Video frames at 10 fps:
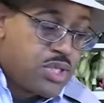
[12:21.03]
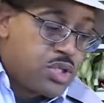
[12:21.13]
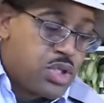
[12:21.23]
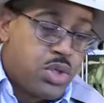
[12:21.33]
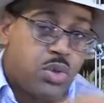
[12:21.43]

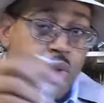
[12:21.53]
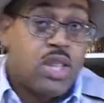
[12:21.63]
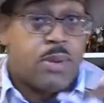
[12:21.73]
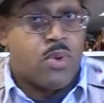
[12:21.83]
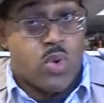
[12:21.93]
two
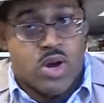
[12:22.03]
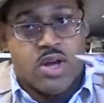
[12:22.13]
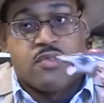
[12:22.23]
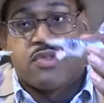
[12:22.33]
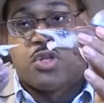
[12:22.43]
that I'm aware
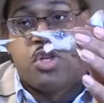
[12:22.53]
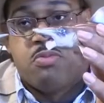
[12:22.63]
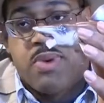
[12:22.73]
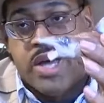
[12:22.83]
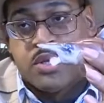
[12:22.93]
of, two
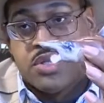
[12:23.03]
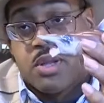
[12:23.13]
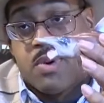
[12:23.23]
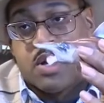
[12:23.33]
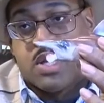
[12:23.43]
models on the
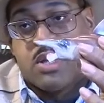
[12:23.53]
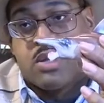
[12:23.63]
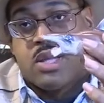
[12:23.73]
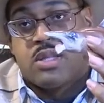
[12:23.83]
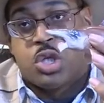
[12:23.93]
market,
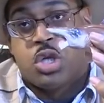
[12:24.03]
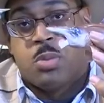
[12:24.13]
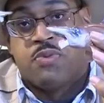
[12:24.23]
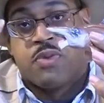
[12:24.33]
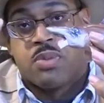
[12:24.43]
the
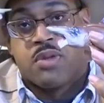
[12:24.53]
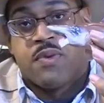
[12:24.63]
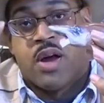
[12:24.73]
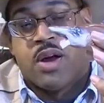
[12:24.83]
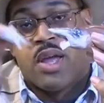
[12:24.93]
tube from
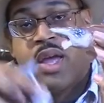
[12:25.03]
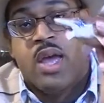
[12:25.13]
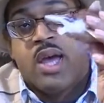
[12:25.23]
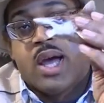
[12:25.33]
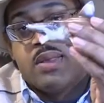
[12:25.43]
Safari,
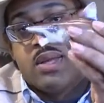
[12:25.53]
and